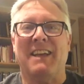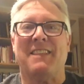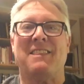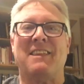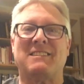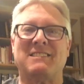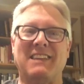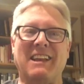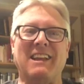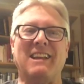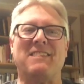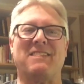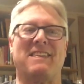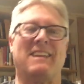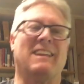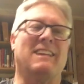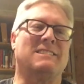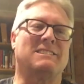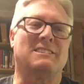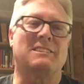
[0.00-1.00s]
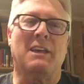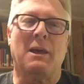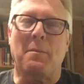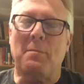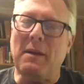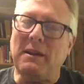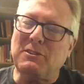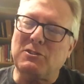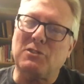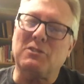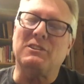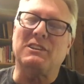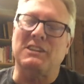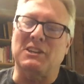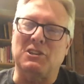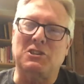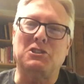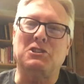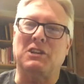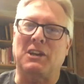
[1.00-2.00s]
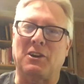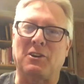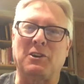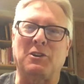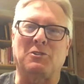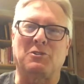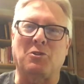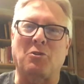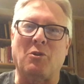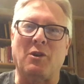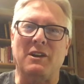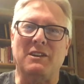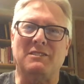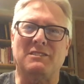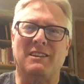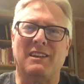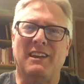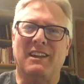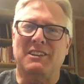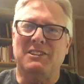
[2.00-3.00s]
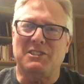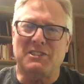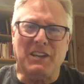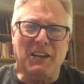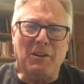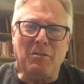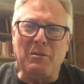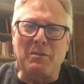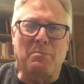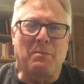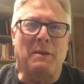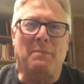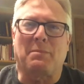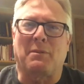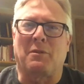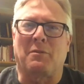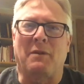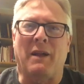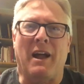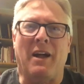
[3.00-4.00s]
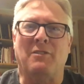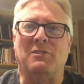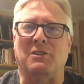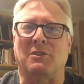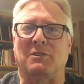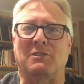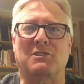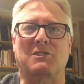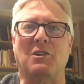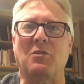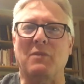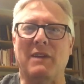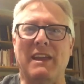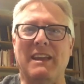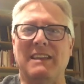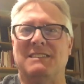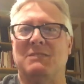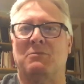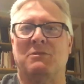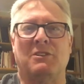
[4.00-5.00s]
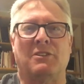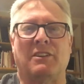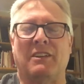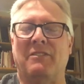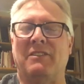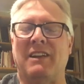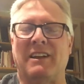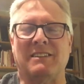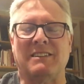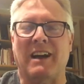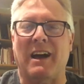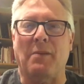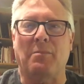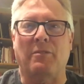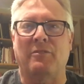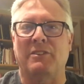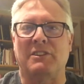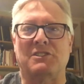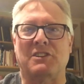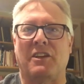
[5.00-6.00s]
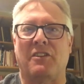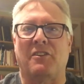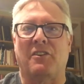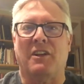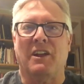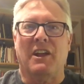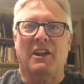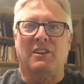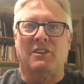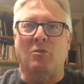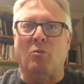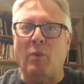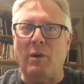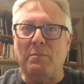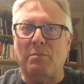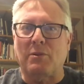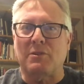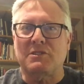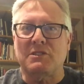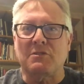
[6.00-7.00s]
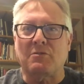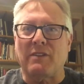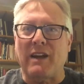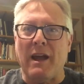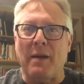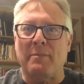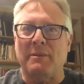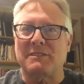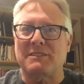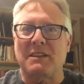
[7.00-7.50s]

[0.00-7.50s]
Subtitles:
The second thing is make sure that you share your toys. Share with people around you. It's so easy when you're living on top of each other to one person grab at